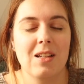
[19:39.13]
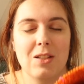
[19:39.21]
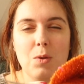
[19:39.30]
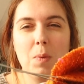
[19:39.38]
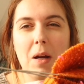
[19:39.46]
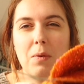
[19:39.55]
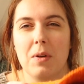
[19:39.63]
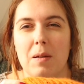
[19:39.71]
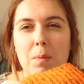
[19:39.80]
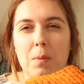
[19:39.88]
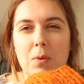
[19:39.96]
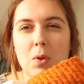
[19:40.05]

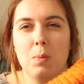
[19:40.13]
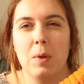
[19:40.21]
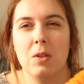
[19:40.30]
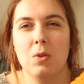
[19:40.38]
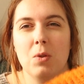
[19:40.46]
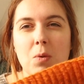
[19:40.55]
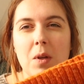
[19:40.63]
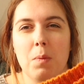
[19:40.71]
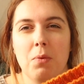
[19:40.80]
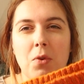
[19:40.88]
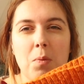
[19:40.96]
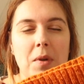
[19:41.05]
2x2
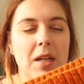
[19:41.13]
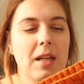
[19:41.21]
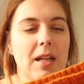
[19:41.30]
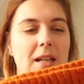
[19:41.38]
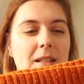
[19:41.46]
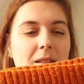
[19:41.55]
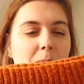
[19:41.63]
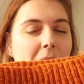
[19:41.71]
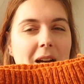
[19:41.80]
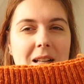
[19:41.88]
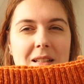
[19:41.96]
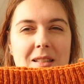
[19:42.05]
rib for me is
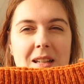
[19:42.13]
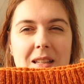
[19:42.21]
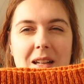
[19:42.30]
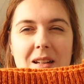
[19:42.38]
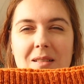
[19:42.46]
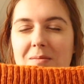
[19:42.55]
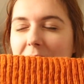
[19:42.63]
mindless knitting.